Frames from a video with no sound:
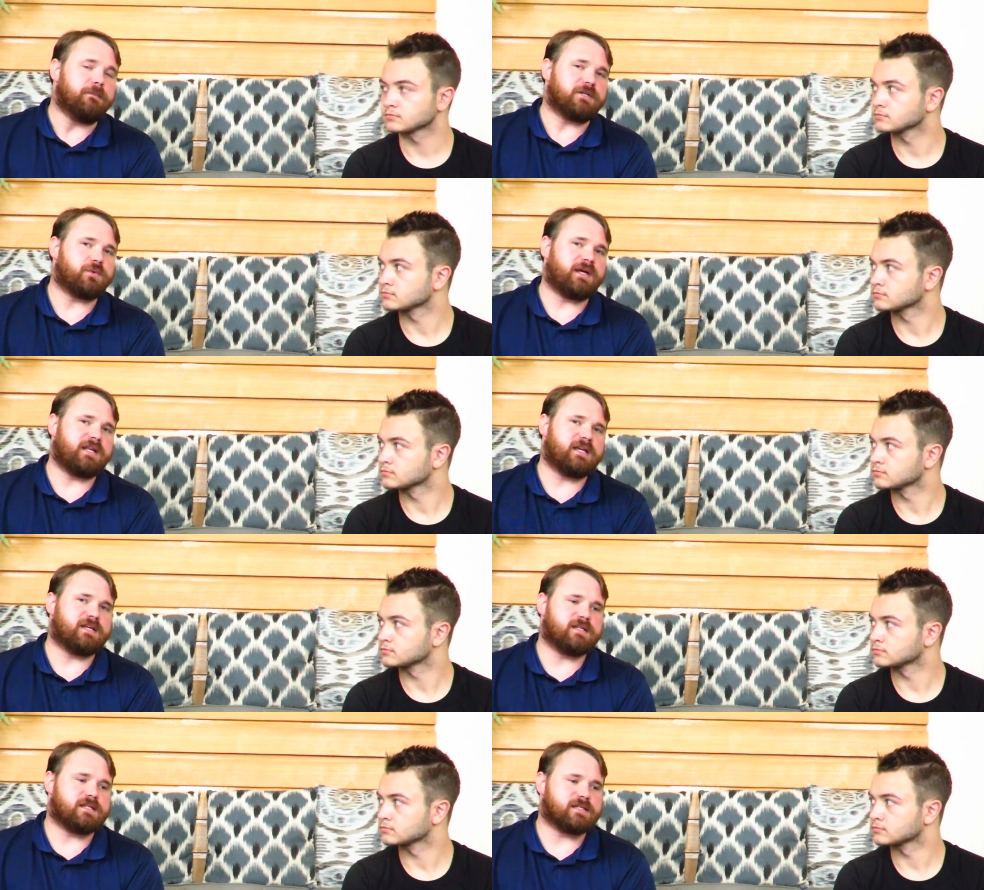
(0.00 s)
Speaker 1: Between
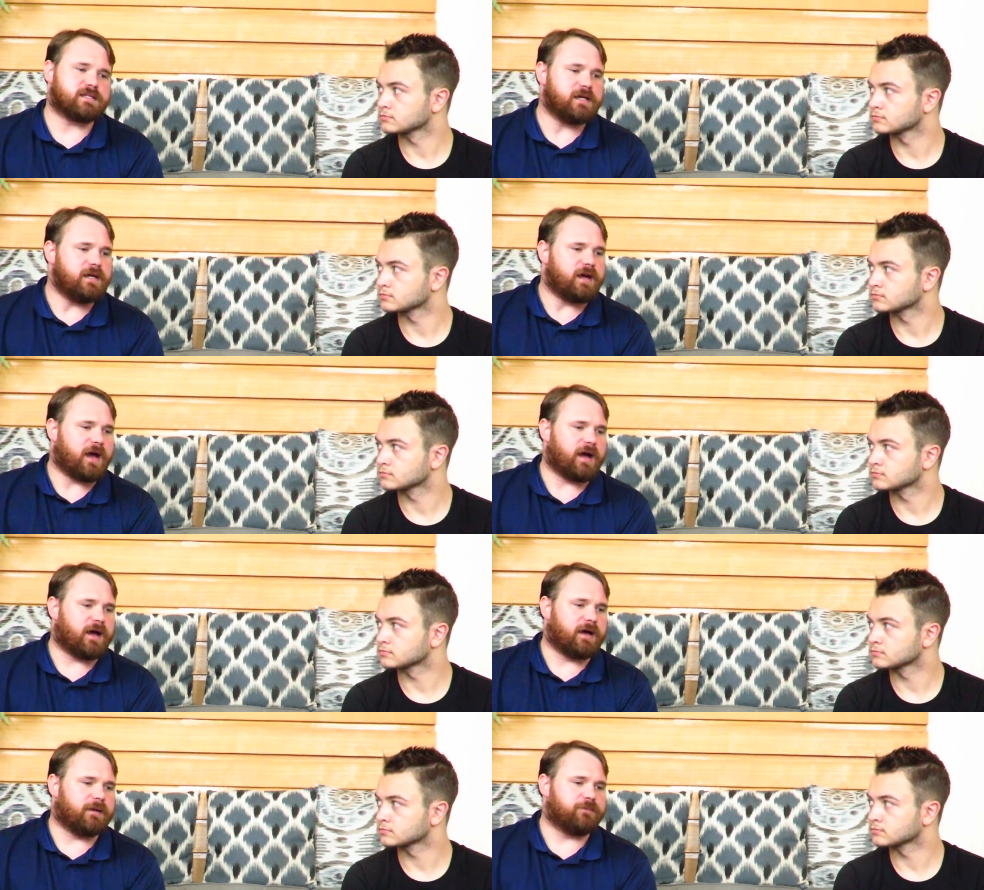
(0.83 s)
his
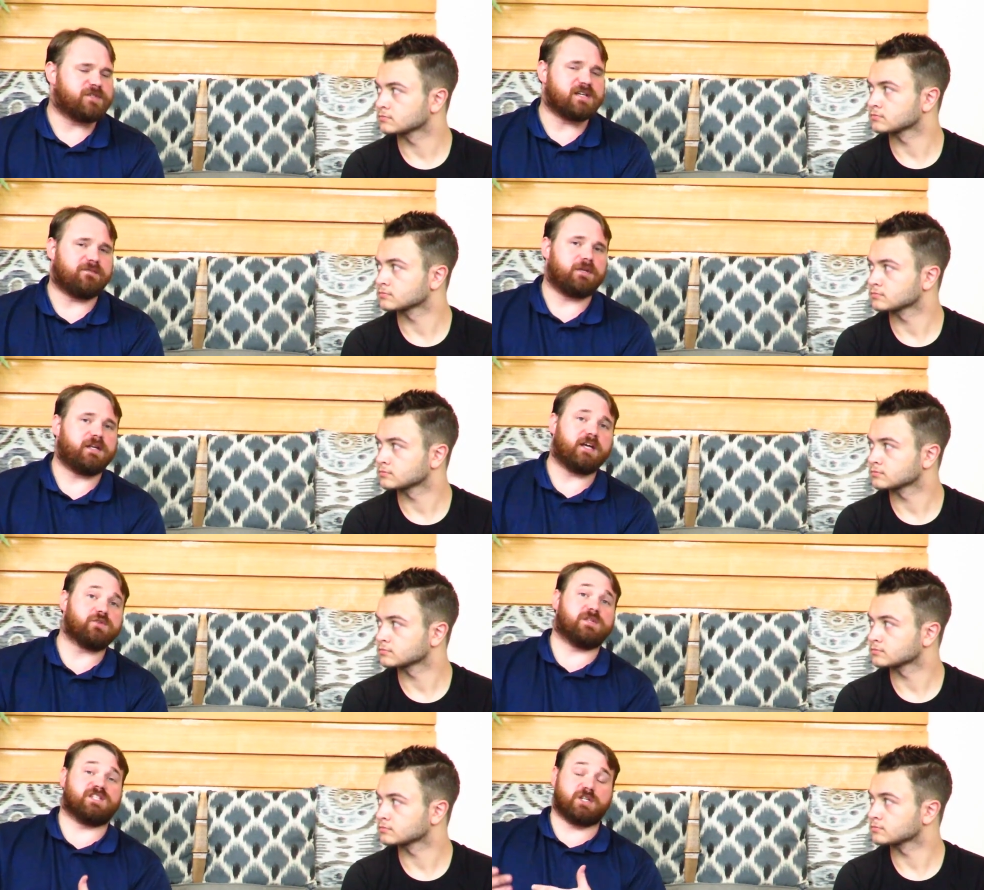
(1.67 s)
um, stuff that he
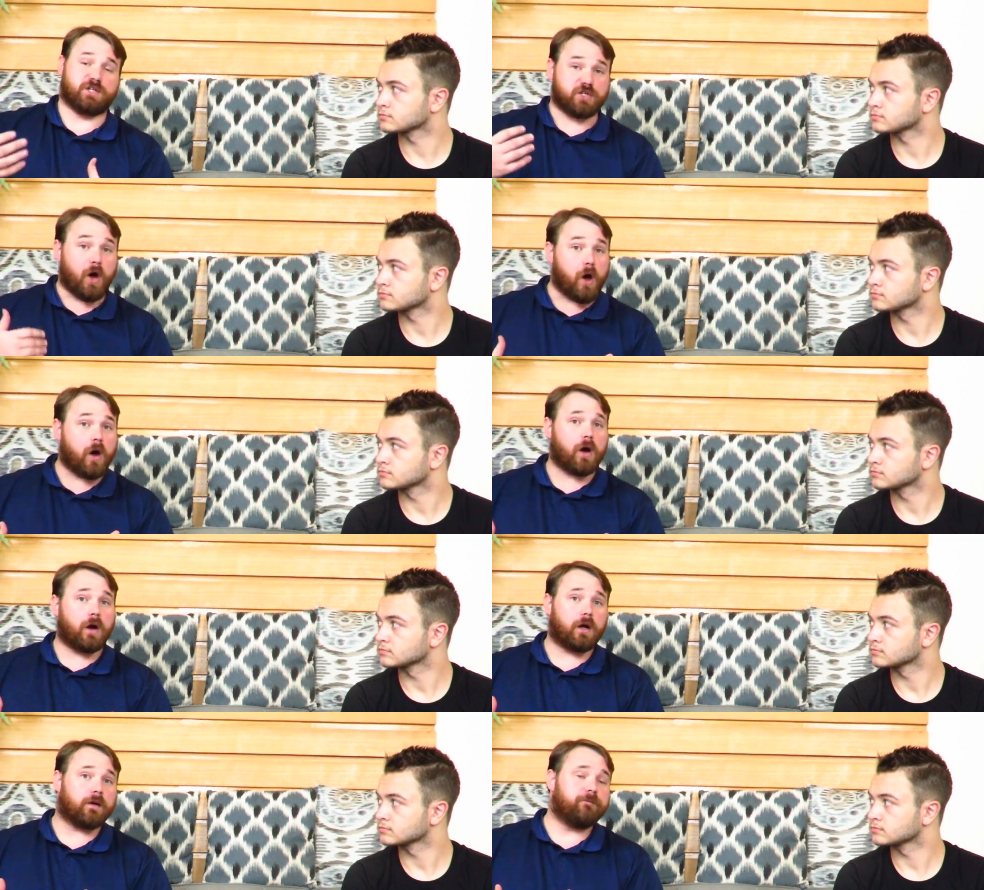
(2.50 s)
does with his
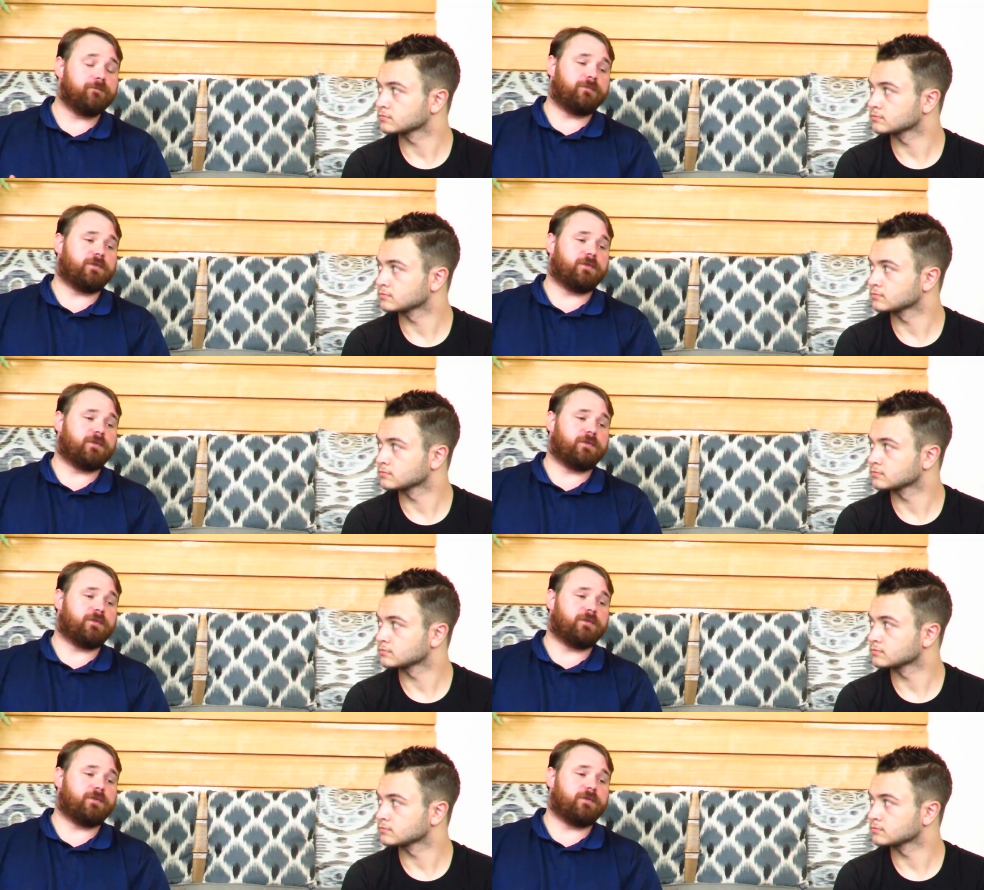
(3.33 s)
guitar,